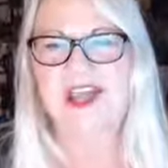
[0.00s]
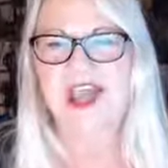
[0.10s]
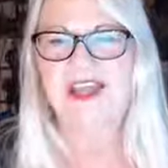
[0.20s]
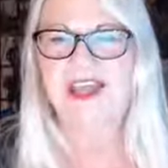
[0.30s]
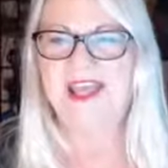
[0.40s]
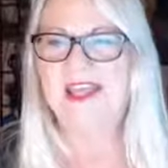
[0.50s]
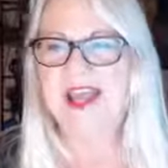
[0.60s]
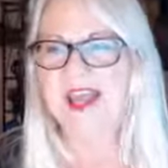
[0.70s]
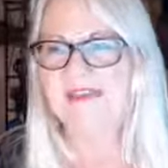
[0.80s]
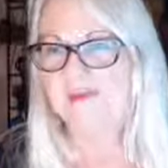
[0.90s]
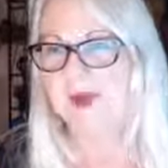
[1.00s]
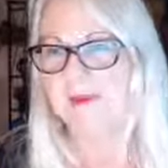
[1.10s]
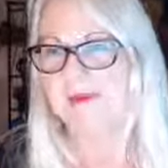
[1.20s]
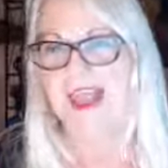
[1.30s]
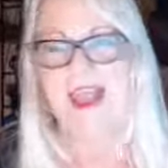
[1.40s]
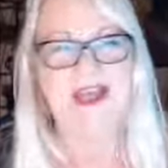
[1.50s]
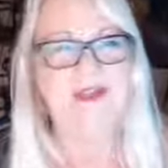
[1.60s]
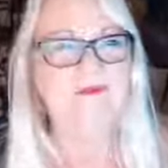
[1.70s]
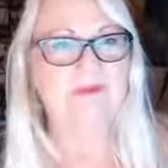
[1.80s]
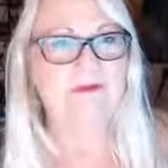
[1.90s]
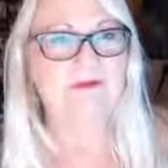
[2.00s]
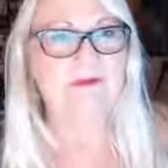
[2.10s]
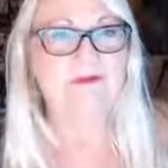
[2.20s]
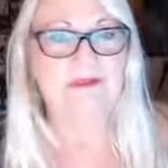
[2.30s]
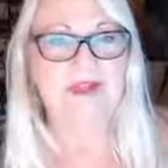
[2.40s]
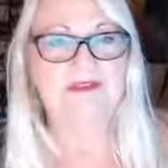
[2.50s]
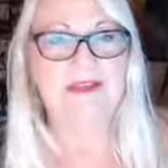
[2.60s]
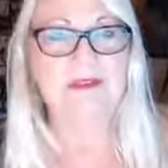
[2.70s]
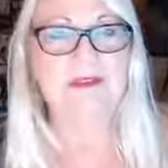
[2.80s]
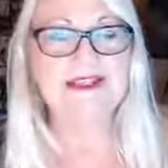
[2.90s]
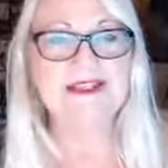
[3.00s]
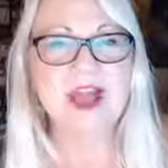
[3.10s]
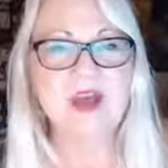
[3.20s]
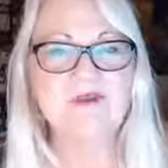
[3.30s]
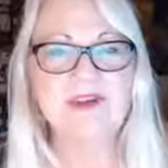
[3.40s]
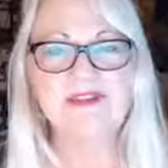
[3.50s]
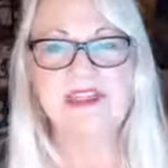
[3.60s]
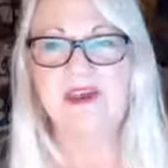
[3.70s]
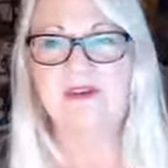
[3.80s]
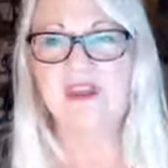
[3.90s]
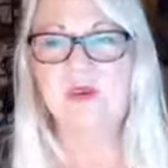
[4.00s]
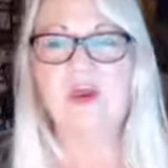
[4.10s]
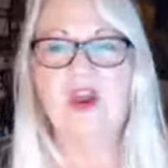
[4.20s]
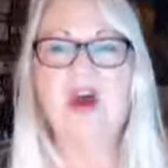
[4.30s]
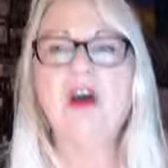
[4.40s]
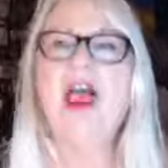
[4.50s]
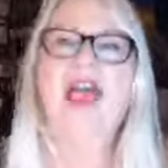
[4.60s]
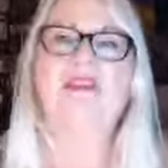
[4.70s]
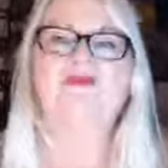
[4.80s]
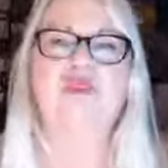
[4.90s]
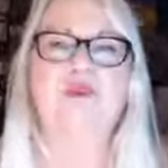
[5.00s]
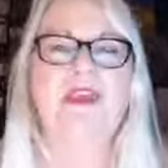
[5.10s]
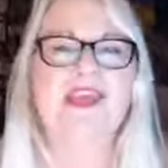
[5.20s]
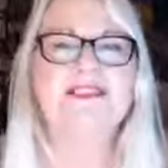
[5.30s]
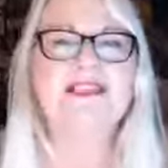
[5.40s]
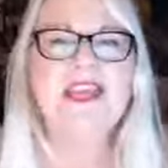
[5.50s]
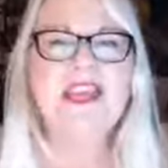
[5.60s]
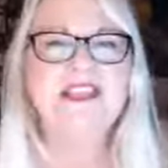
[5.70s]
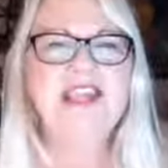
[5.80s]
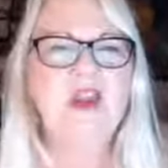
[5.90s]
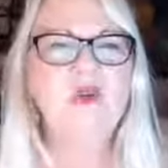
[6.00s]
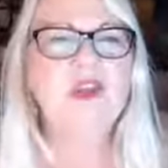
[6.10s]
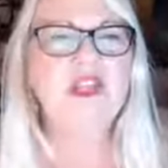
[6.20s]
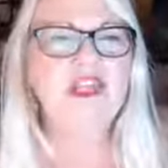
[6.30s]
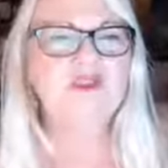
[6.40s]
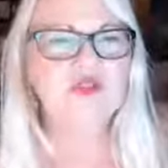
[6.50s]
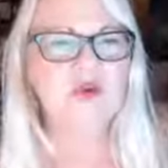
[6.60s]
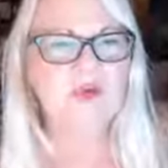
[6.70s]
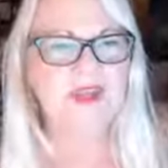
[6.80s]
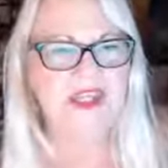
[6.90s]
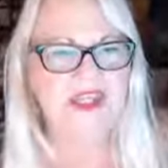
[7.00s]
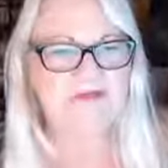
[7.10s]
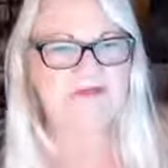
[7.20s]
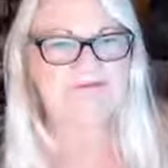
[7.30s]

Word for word: And I, I probably had a, a bit of that myself. I think, I think we all kind of do, because not only do we